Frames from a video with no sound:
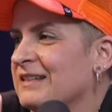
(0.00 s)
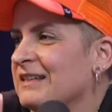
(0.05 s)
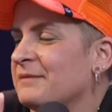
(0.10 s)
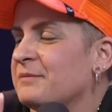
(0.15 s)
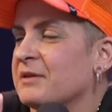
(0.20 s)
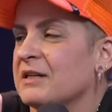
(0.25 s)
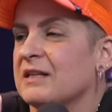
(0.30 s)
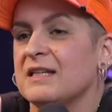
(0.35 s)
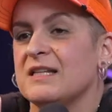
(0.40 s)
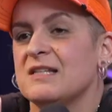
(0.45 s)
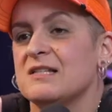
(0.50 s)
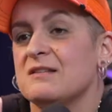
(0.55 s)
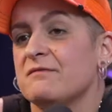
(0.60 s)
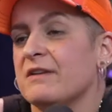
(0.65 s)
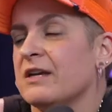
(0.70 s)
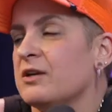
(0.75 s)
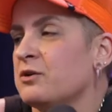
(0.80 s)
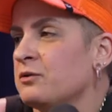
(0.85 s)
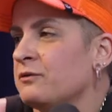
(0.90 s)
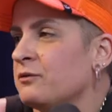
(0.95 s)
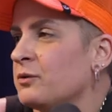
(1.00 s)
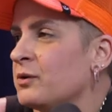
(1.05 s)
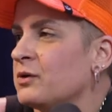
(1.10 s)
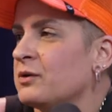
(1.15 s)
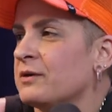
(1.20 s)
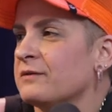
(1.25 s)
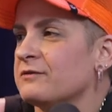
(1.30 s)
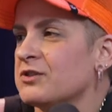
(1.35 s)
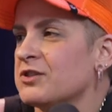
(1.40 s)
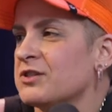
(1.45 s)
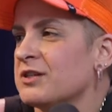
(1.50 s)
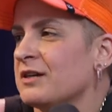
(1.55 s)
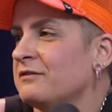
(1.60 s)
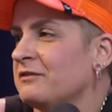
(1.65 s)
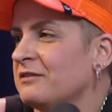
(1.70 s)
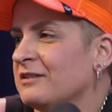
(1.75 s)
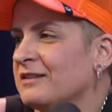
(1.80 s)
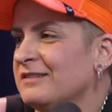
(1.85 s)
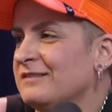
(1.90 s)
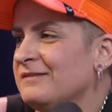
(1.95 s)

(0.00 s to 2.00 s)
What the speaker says: But at least in Vancouver, we don't have to shovel it.